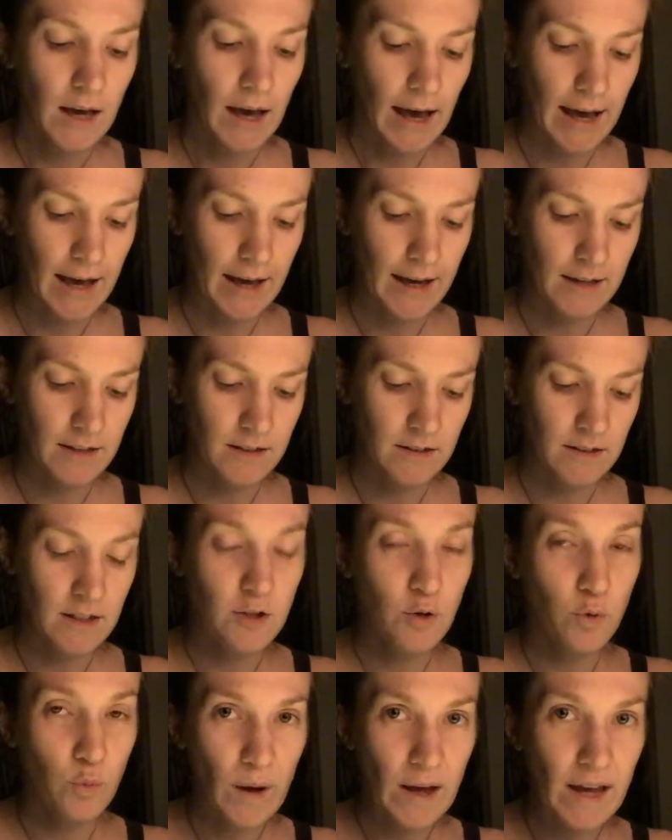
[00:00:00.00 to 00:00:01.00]
And in
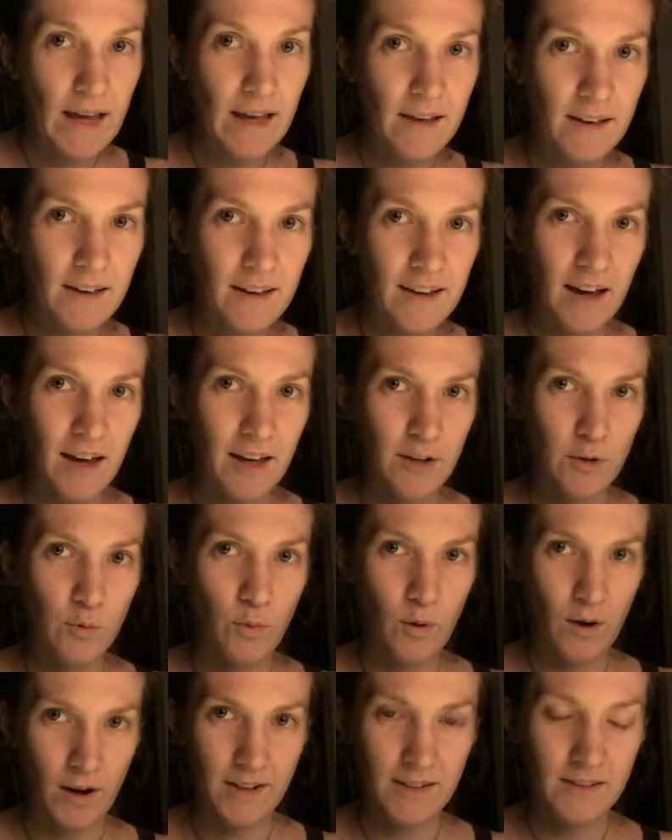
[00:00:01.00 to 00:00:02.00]
a way it kind of
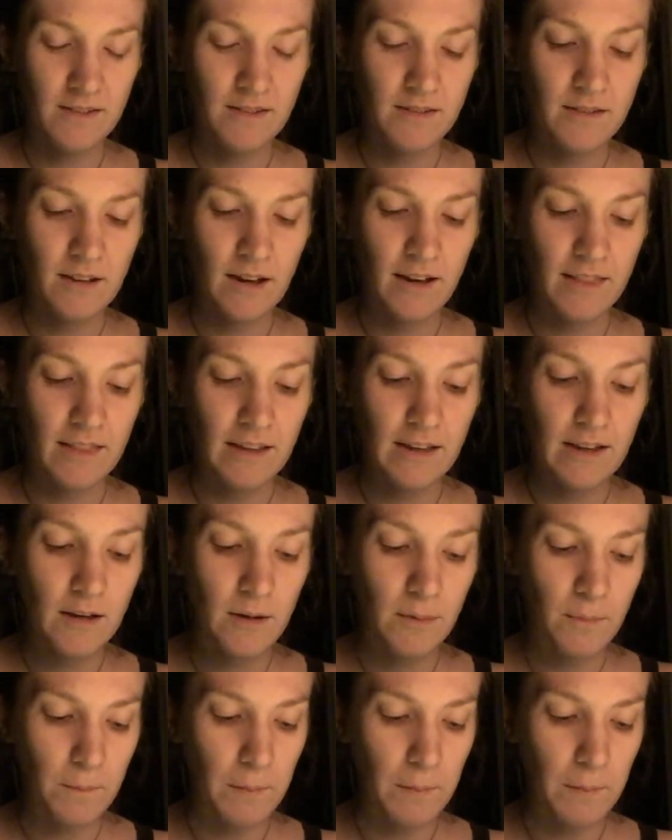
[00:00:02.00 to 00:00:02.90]
was, I think,